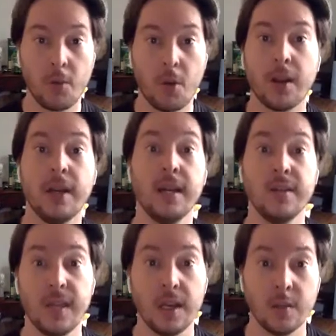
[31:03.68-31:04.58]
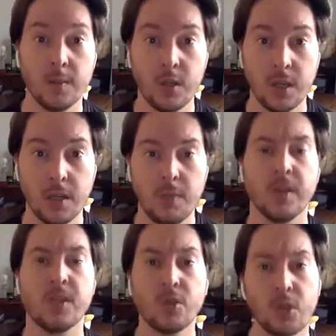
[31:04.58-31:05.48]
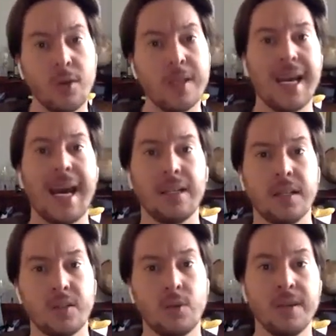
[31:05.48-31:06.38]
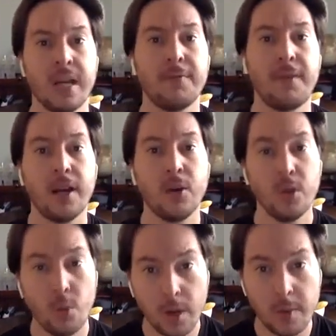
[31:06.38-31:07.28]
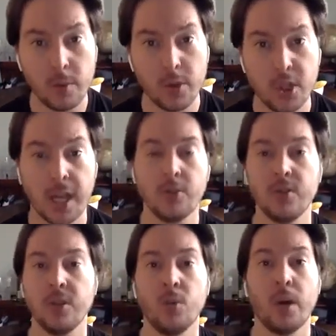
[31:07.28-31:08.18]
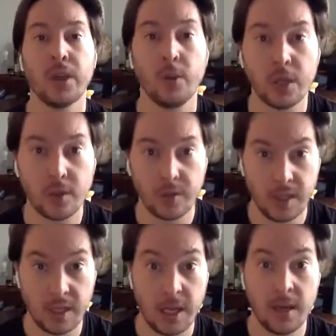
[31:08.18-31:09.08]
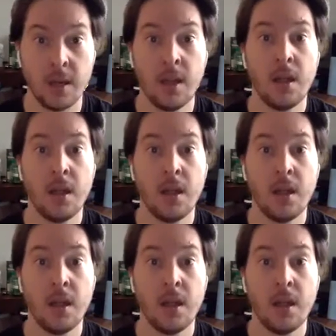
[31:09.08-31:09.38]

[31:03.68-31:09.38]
marketing and sales machine, because those are great tactics to identify who you want to be reaching out to, what they're interested in,